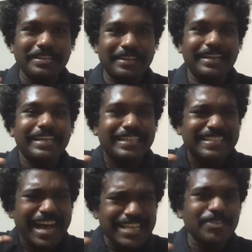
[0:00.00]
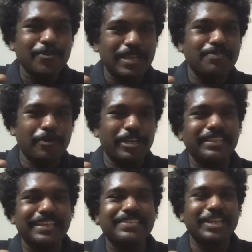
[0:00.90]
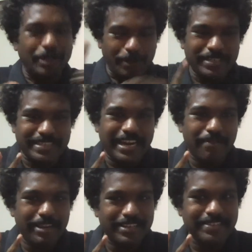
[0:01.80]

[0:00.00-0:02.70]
Mm-hmm. It is as good as putting things into his database.